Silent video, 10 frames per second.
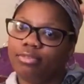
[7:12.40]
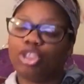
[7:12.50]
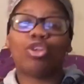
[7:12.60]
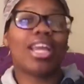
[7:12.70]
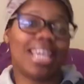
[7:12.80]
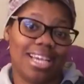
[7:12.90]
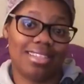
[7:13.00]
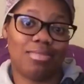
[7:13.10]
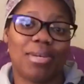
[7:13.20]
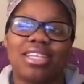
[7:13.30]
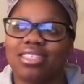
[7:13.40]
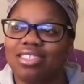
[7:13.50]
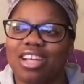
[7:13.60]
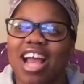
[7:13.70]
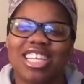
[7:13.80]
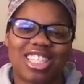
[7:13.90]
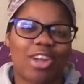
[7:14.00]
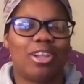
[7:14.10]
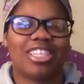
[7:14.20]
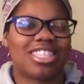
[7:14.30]
stray kids, because I just
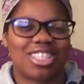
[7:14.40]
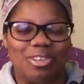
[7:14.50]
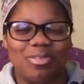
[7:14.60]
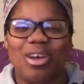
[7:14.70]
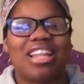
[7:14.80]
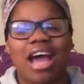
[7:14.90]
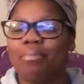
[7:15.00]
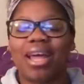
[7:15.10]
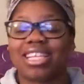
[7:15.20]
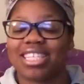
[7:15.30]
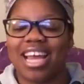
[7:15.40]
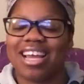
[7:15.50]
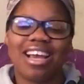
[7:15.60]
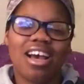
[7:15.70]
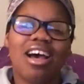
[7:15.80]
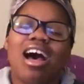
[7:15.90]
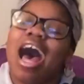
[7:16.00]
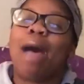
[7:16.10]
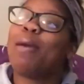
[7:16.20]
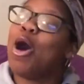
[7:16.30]
started listening to them, so I'm not a stay.
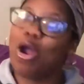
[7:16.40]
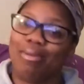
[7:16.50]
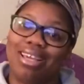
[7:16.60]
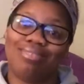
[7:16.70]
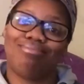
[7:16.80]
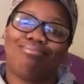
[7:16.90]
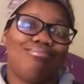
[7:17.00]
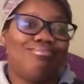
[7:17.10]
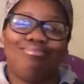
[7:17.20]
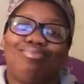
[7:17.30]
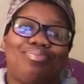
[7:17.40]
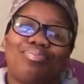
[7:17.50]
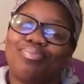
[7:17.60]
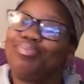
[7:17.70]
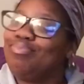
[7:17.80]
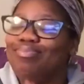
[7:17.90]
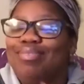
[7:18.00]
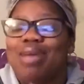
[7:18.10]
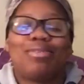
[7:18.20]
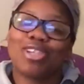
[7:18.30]
I'm an army.
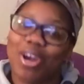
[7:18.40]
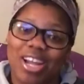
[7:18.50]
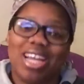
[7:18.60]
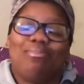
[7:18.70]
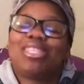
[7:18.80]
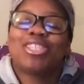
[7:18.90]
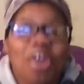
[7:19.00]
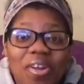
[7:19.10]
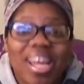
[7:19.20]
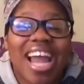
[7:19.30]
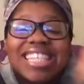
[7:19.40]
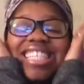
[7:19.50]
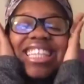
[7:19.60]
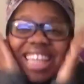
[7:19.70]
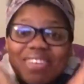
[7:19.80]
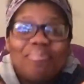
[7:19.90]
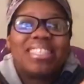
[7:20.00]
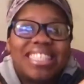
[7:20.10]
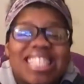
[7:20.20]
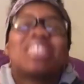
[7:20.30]
I'm sorry. I just love
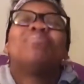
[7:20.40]
BTS